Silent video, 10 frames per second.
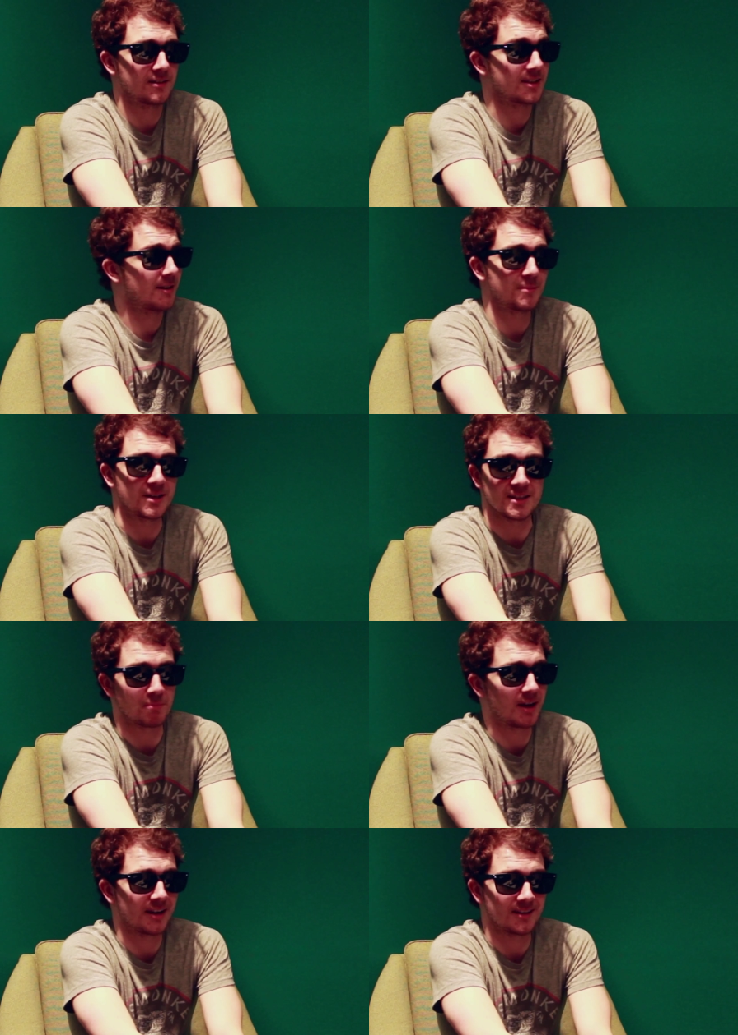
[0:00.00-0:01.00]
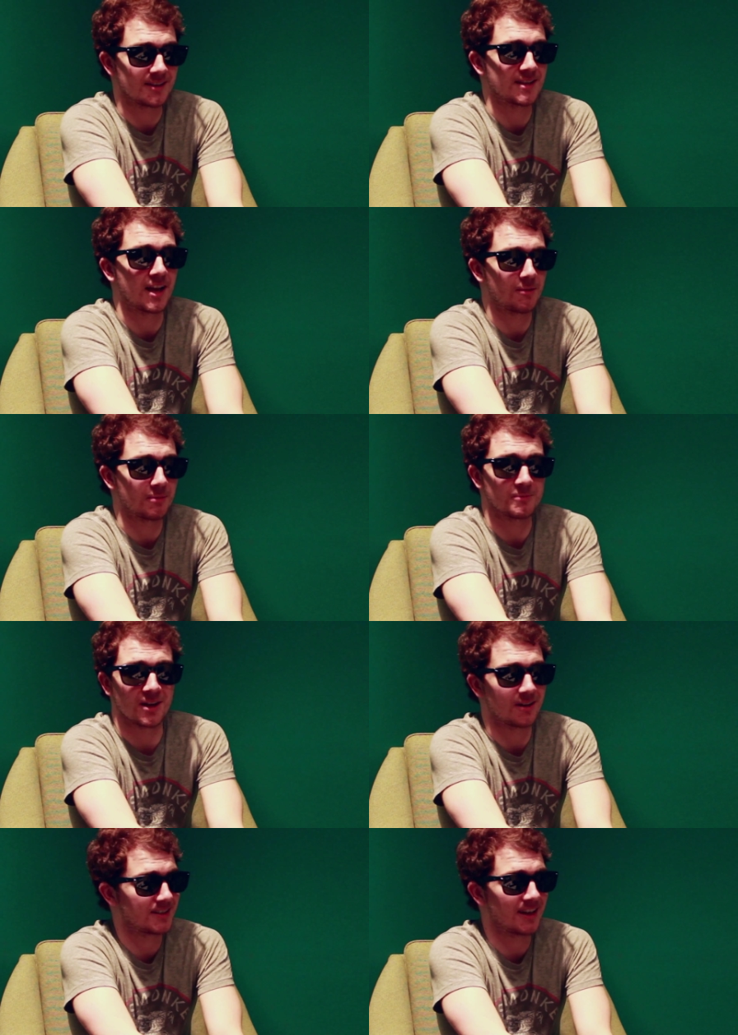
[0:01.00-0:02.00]
Somebody's buying these albums.
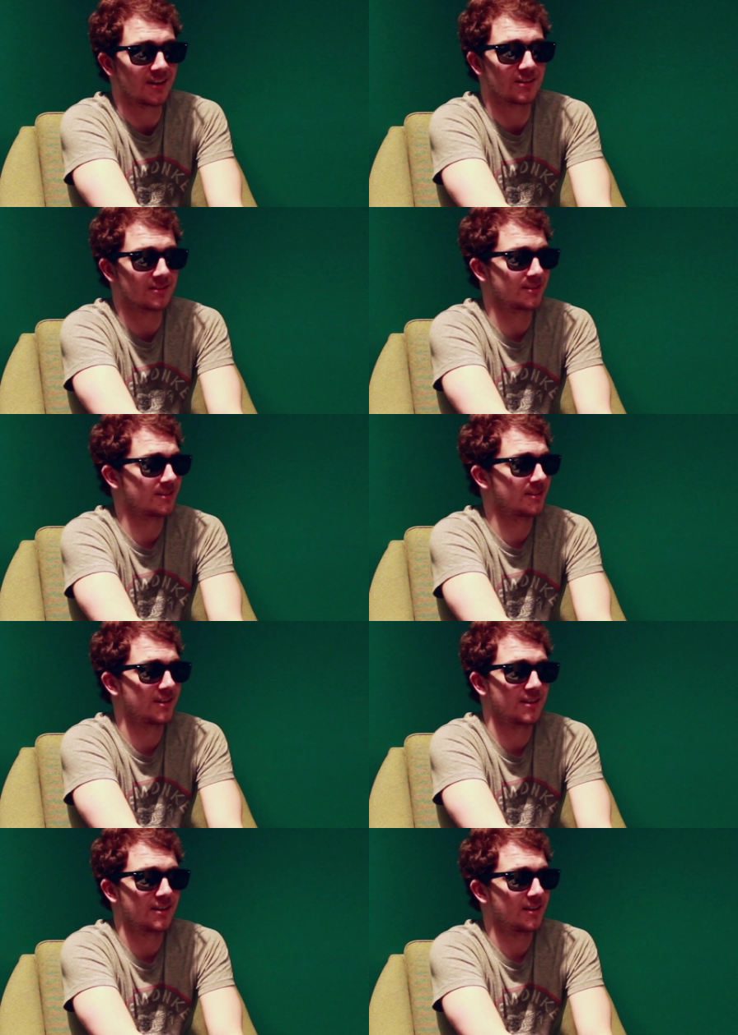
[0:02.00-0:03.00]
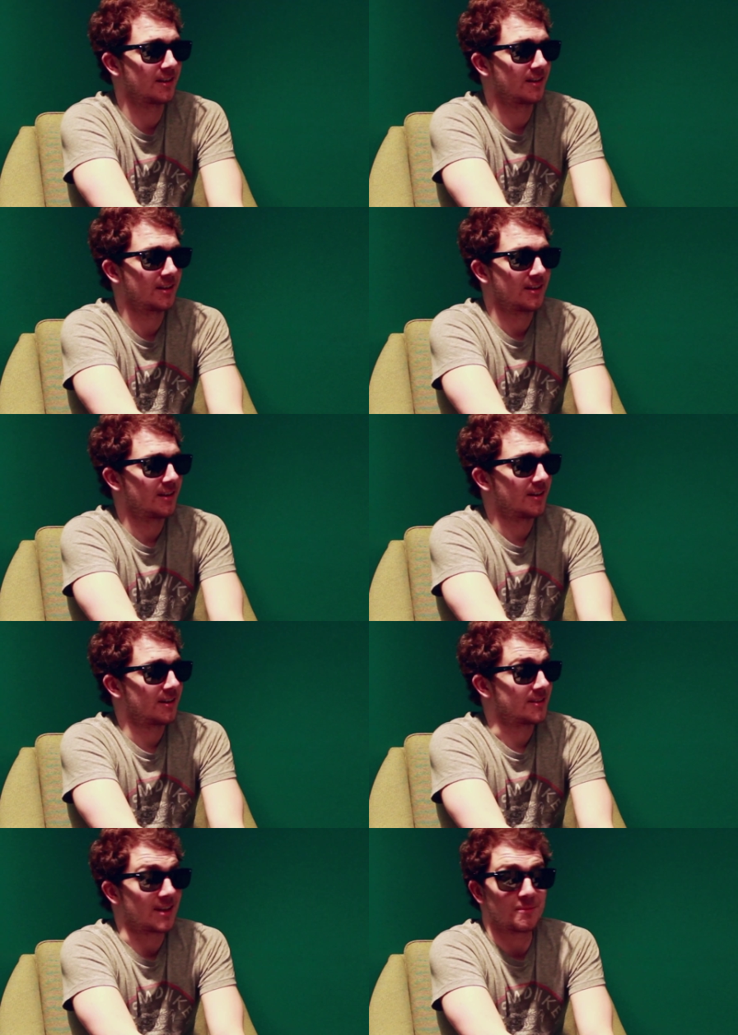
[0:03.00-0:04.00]
Cartels.
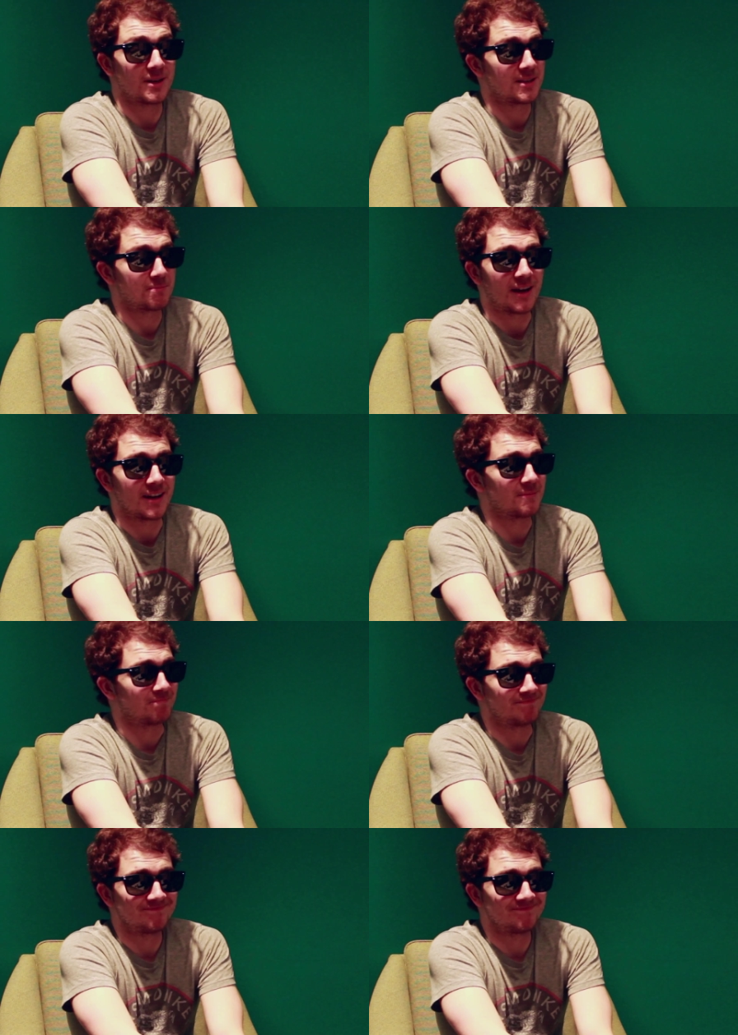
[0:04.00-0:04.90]
Somebody's buying them.